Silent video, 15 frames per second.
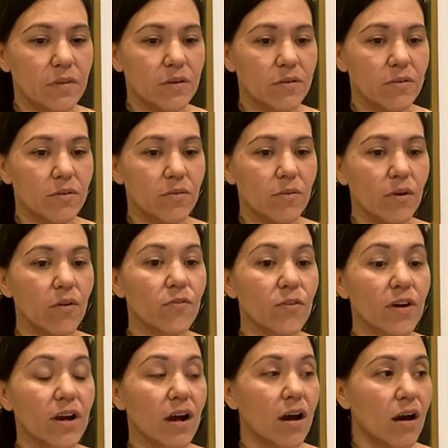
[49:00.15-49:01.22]
you know,
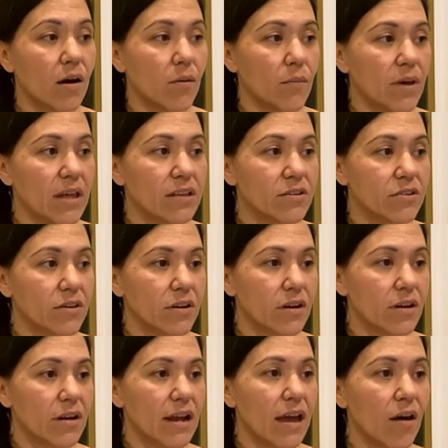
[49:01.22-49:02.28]
overcome in
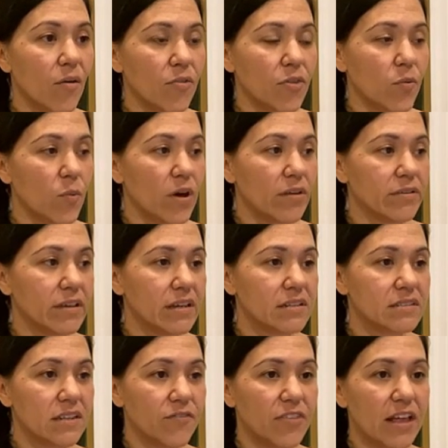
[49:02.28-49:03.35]
your health and
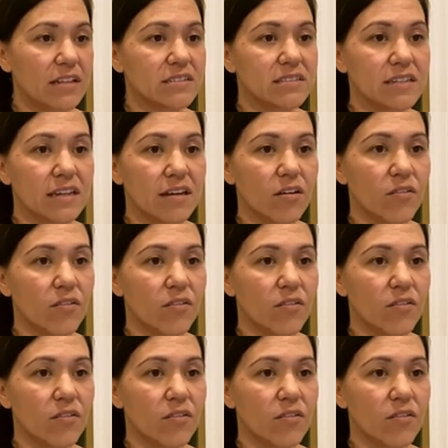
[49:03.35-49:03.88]
wellness. If that's to get